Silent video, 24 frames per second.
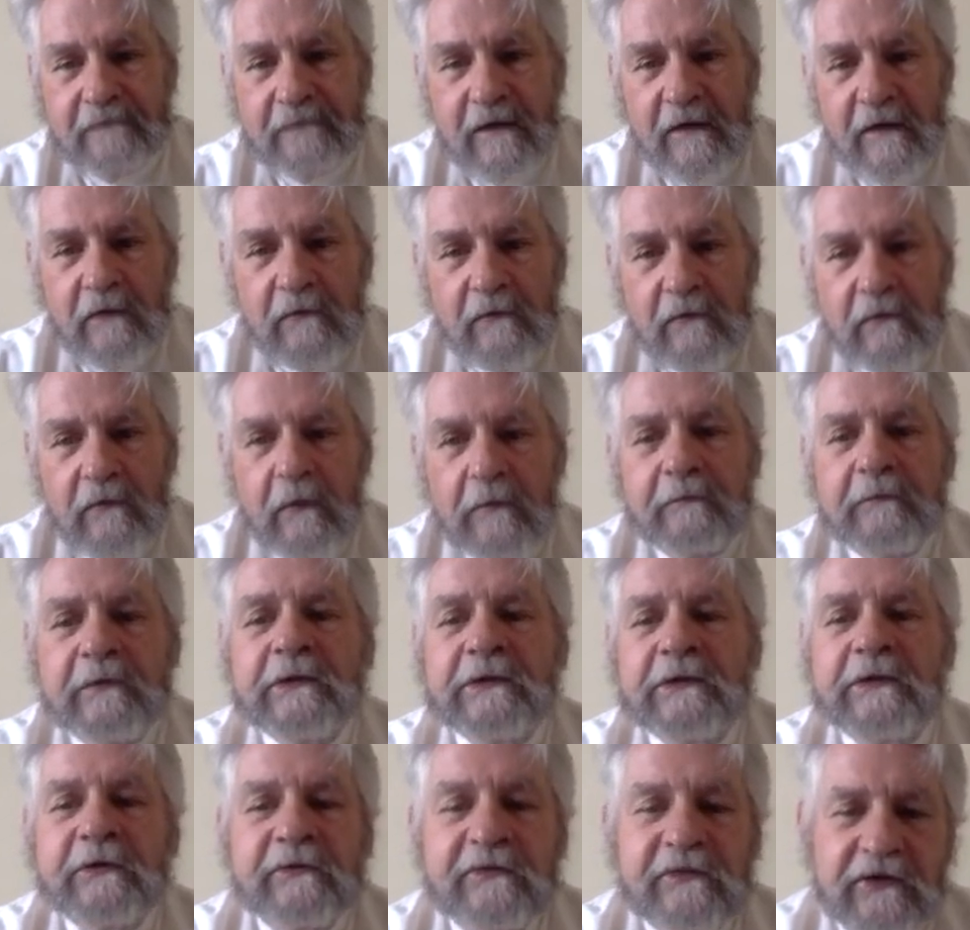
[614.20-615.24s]
What will
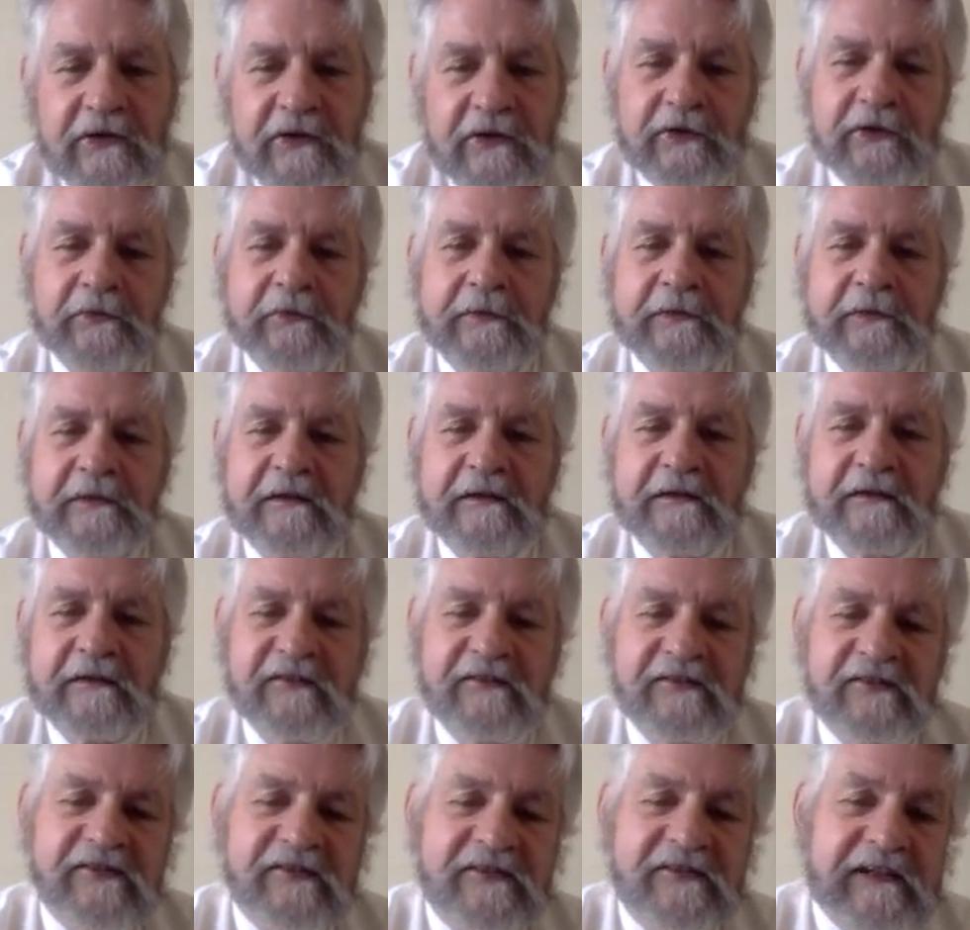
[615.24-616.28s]
you do with the
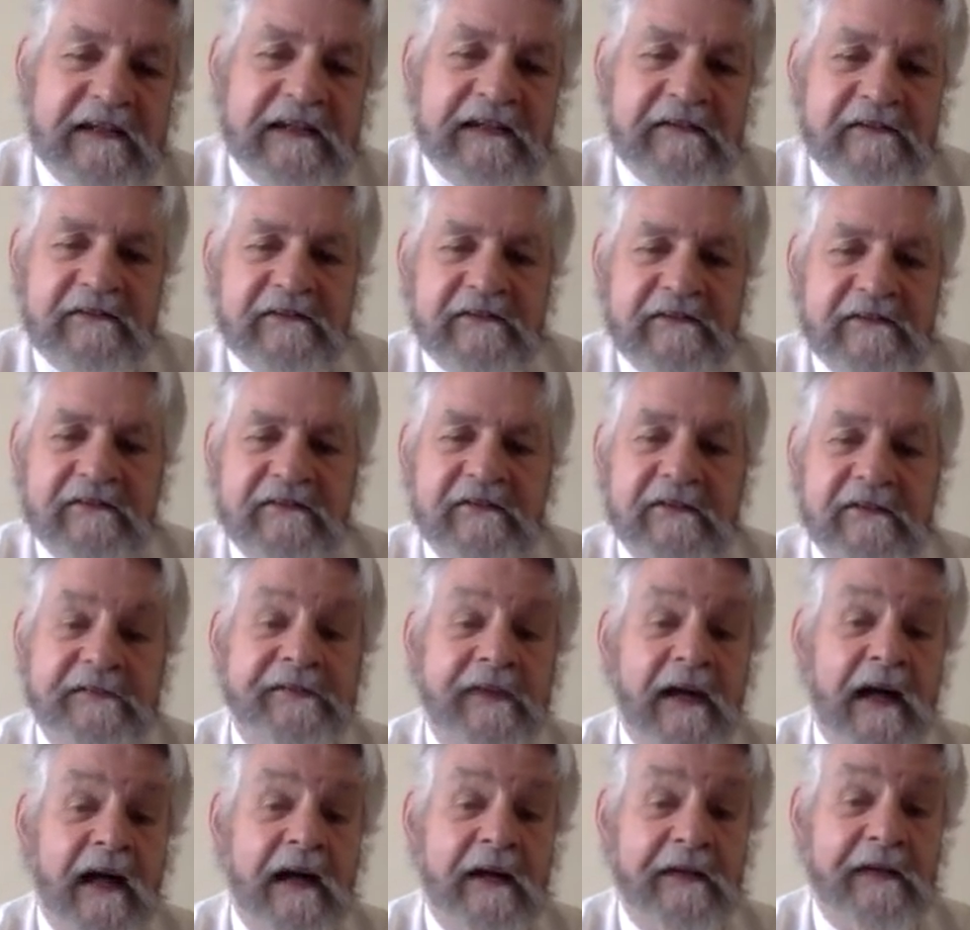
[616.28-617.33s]
sins of
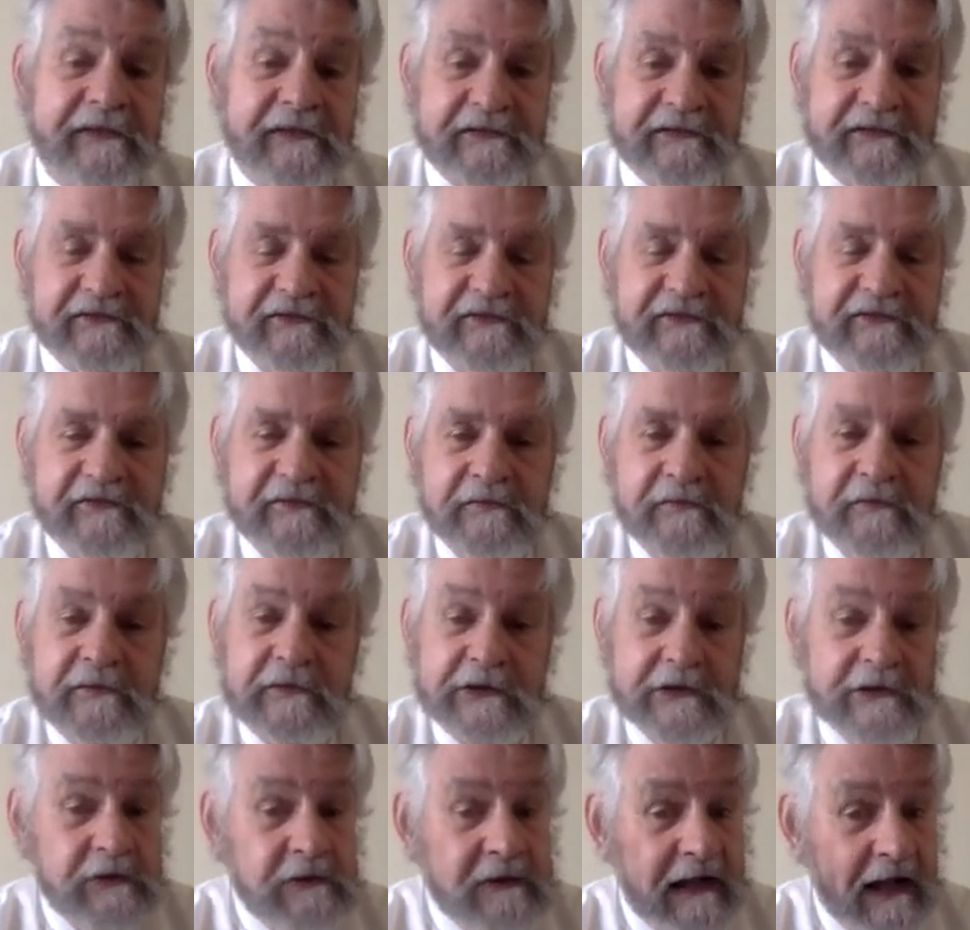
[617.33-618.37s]
others? Will
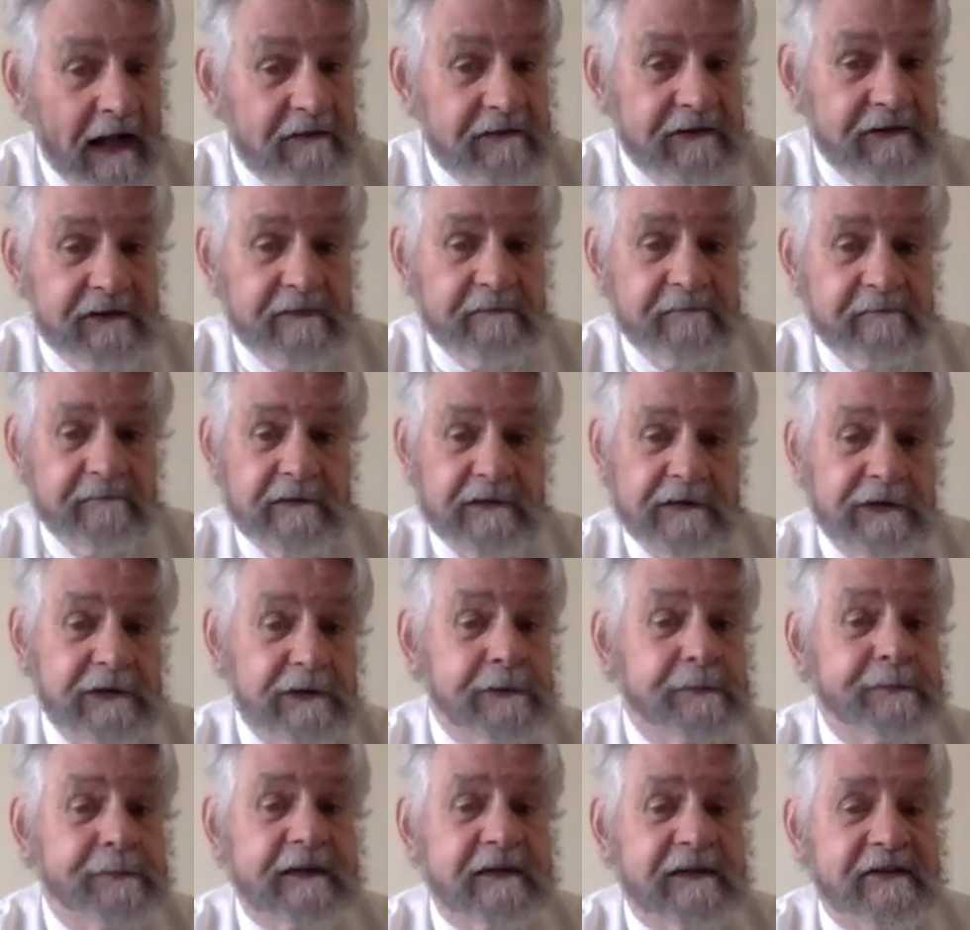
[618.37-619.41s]
you carry them? Will you
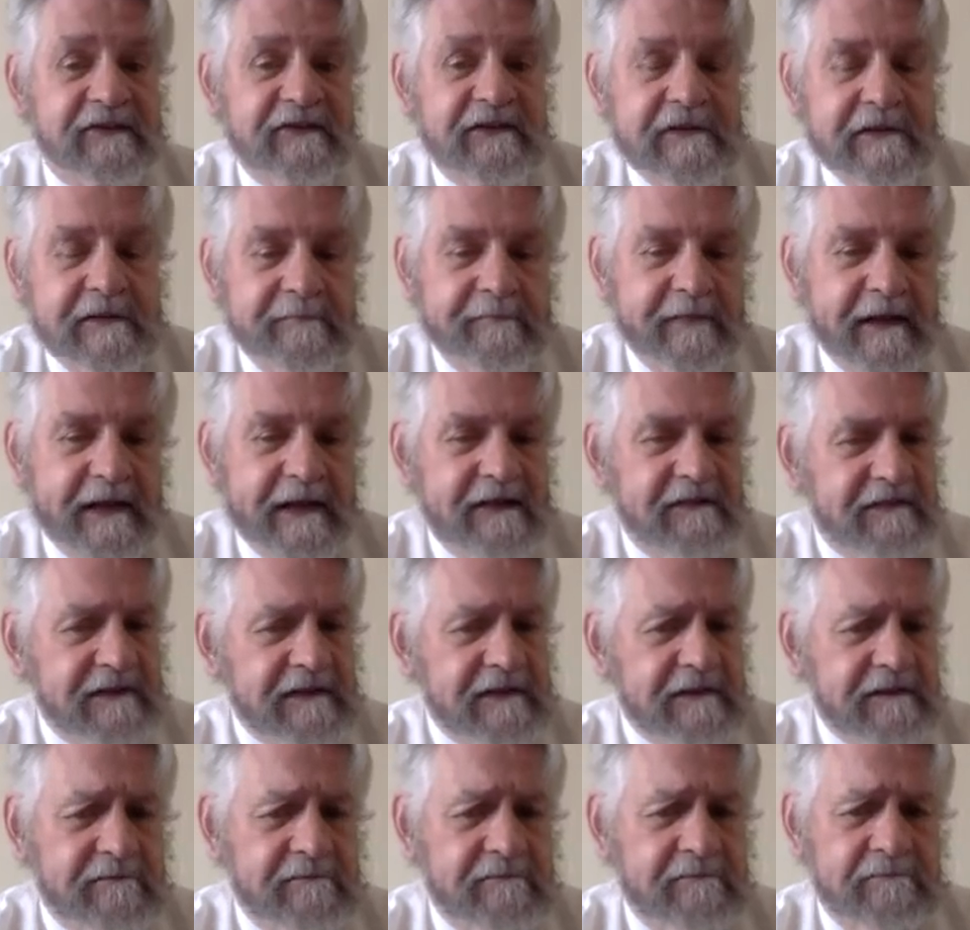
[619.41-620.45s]
be the sin
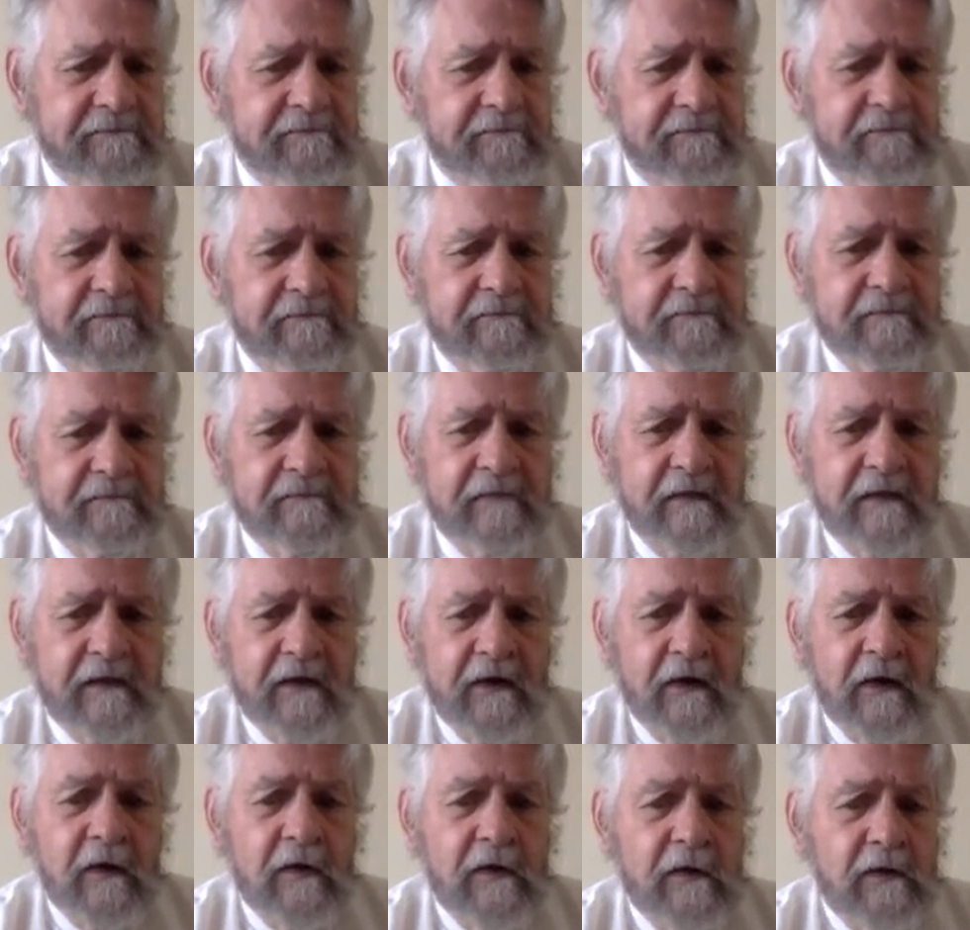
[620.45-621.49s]
bearer?
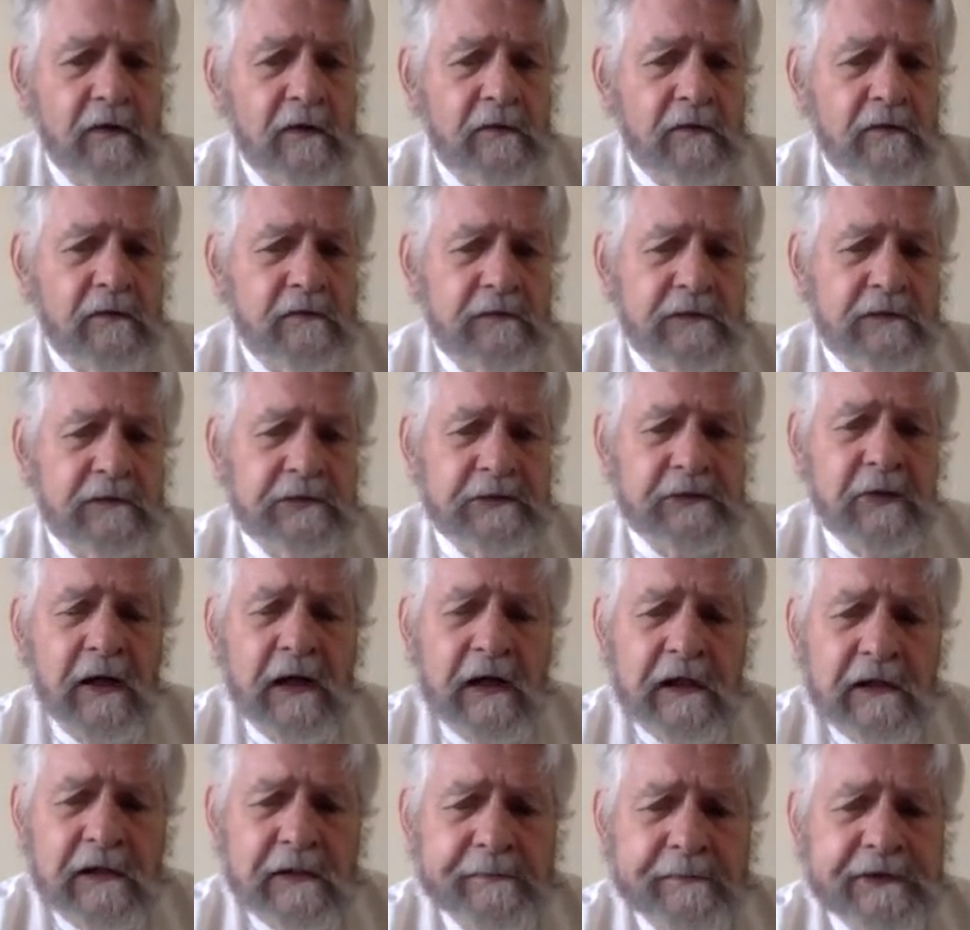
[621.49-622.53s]
Will you
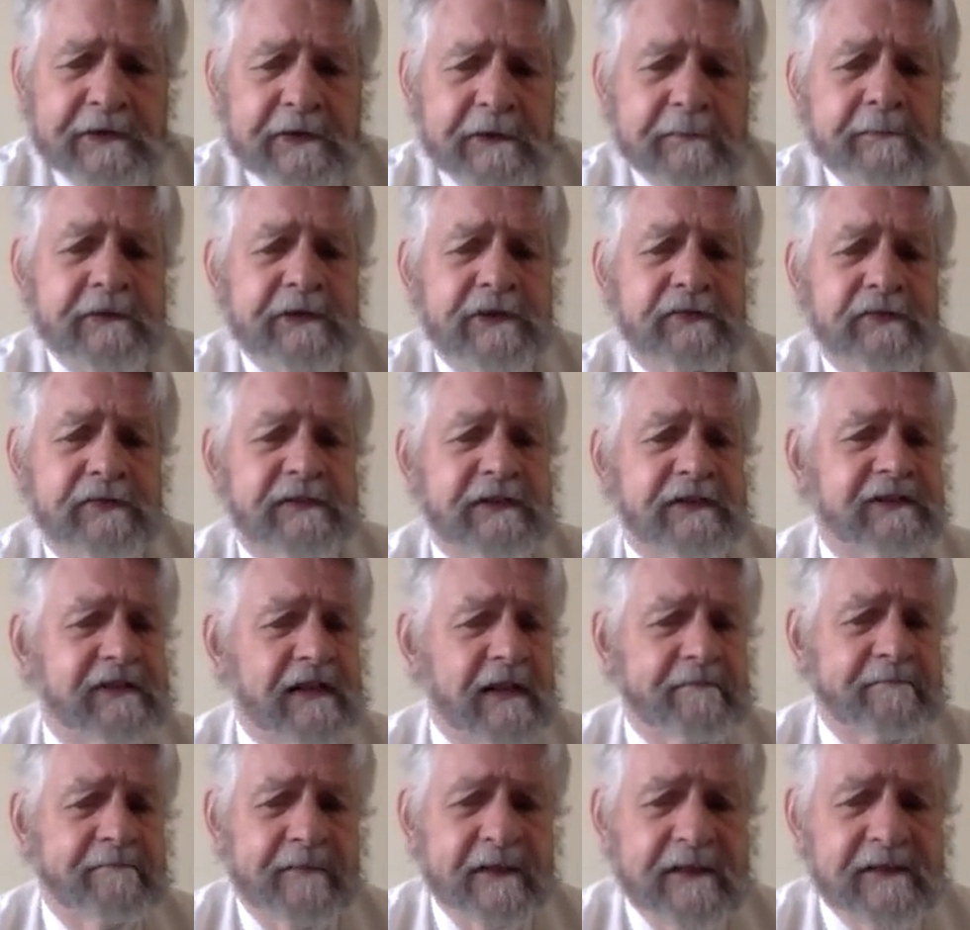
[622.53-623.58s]
harbour them as
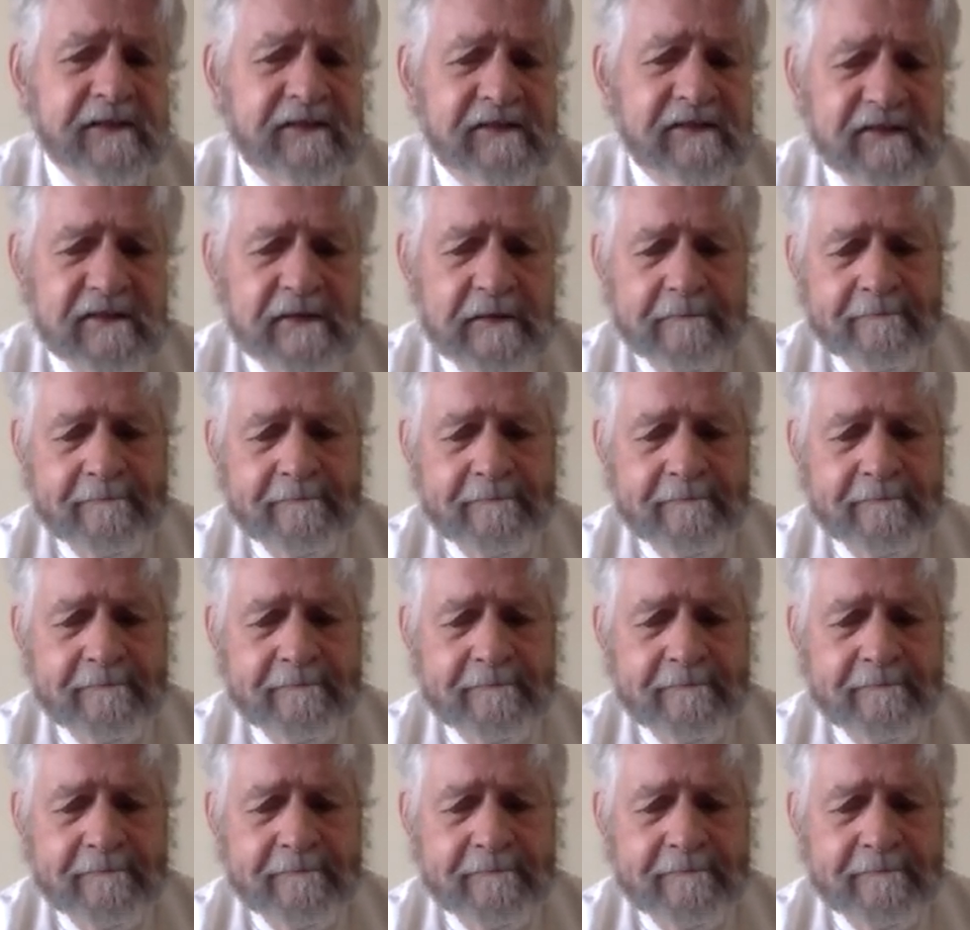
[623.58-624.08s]
resentments?